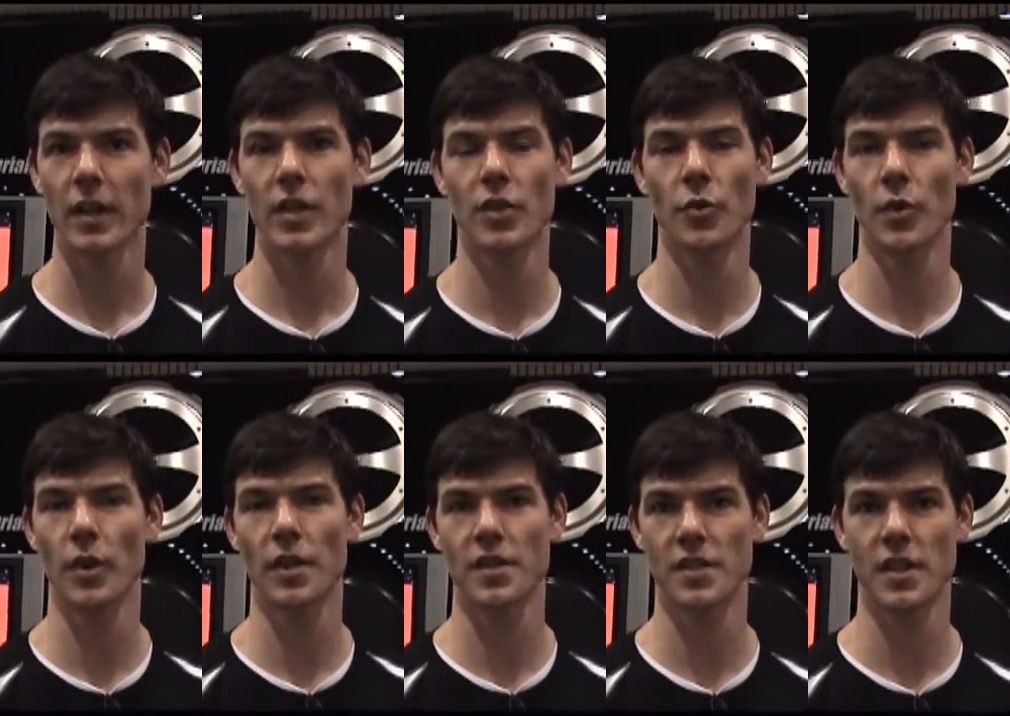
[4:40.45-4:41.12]
you
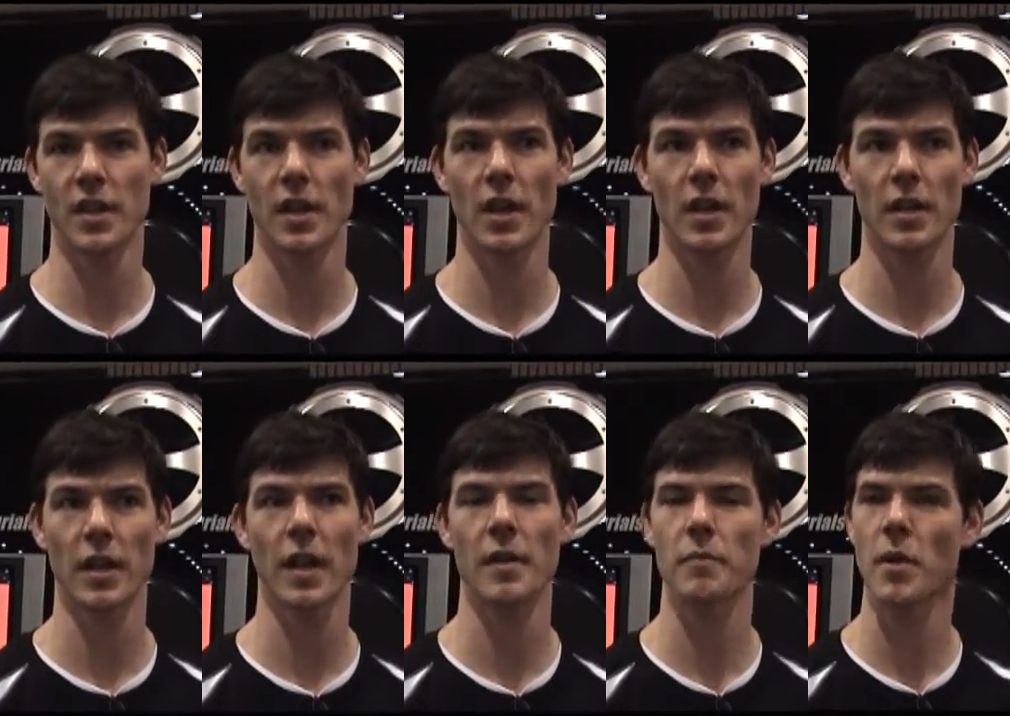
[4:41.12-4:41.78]
really see an
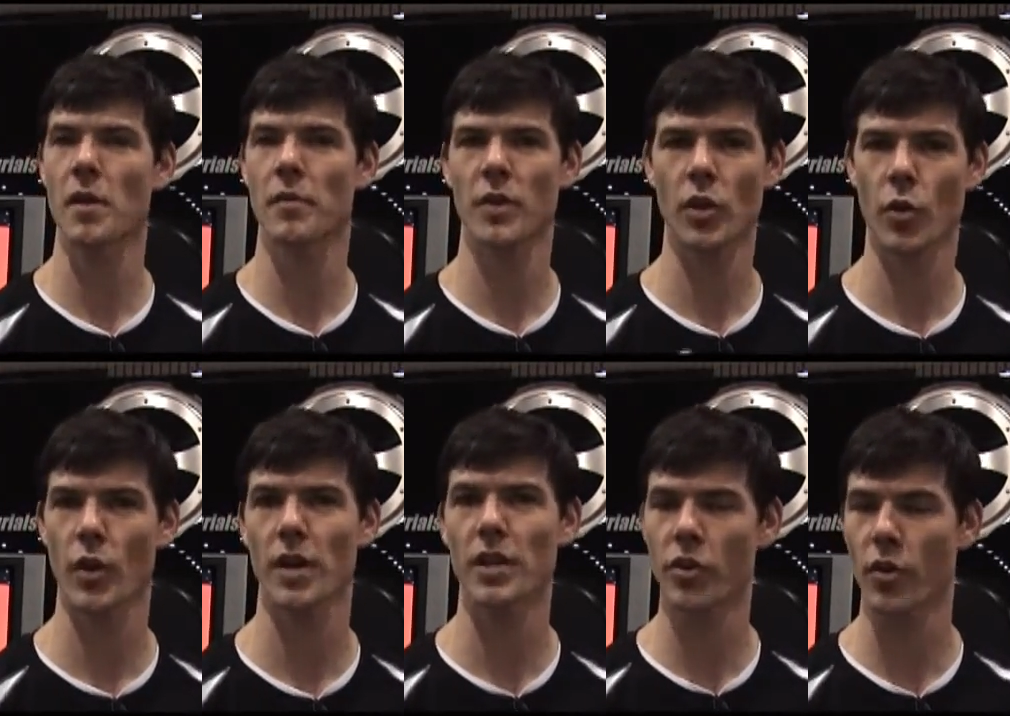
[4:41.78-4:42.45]

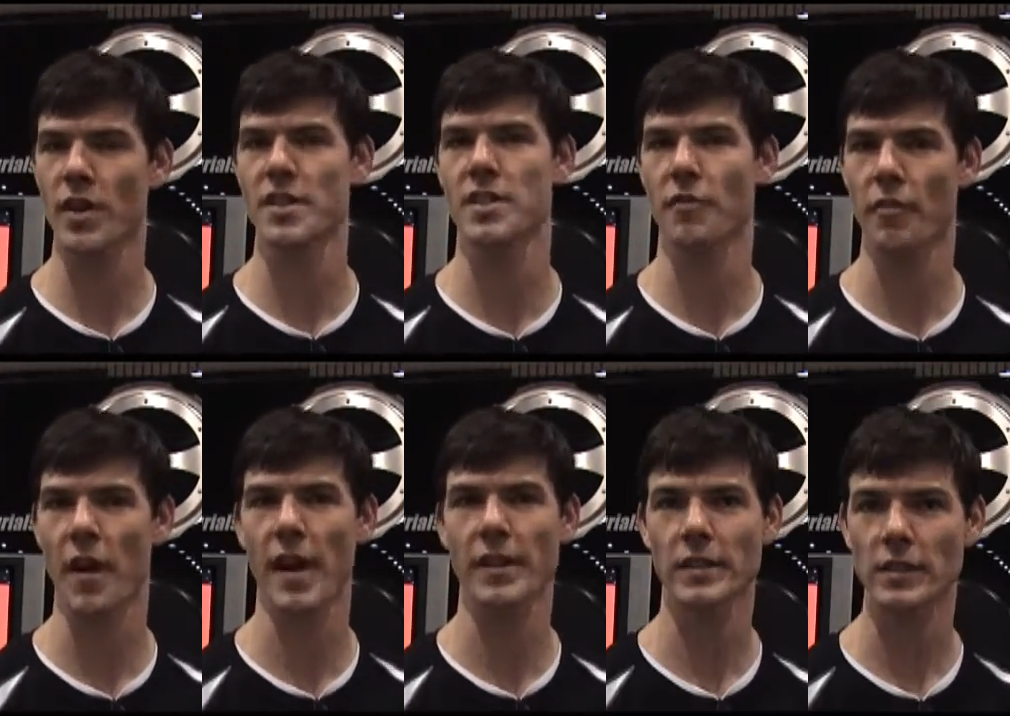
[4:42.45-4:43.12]
increased
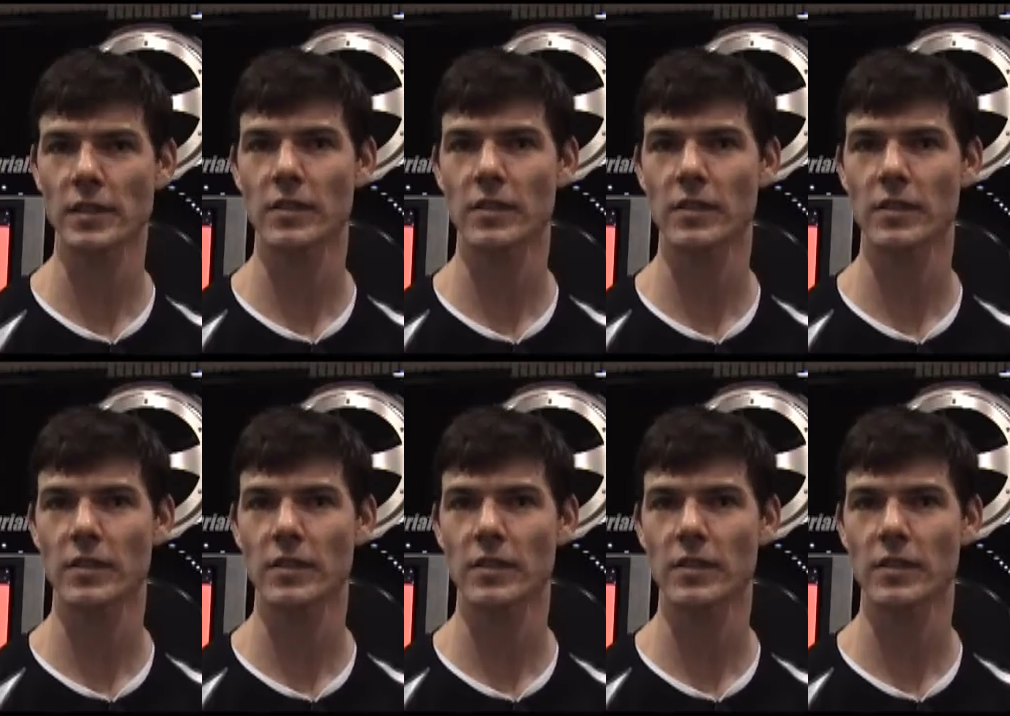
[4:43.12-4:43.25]
effect.